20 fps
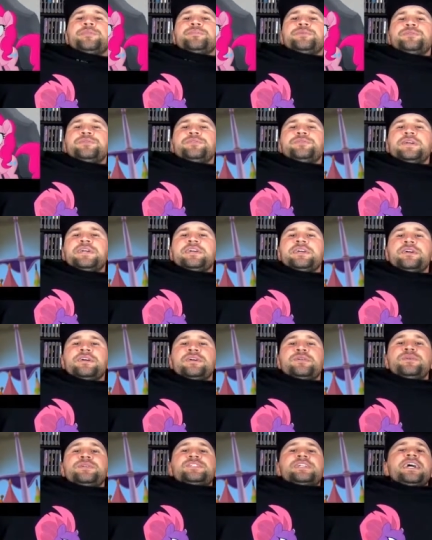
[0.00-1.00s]
movie,
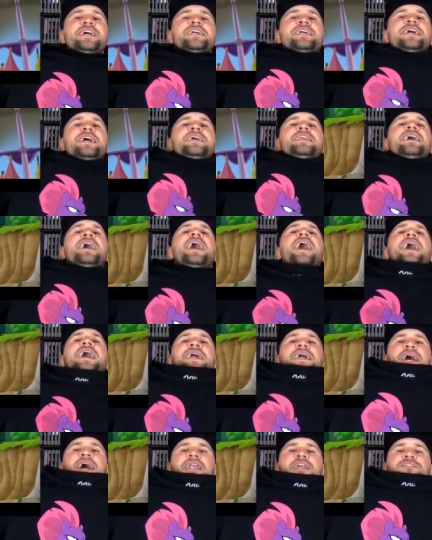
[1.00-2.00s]
which again,
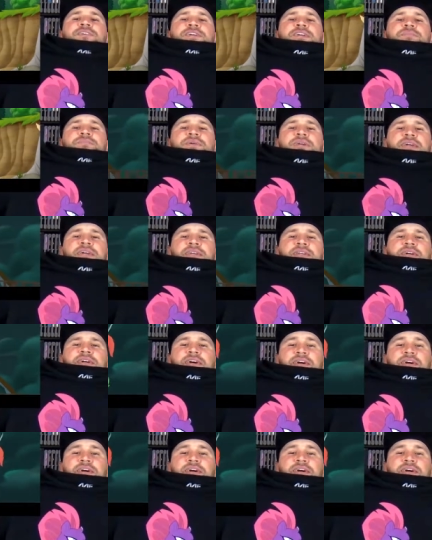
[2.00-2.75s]
I highly recommend.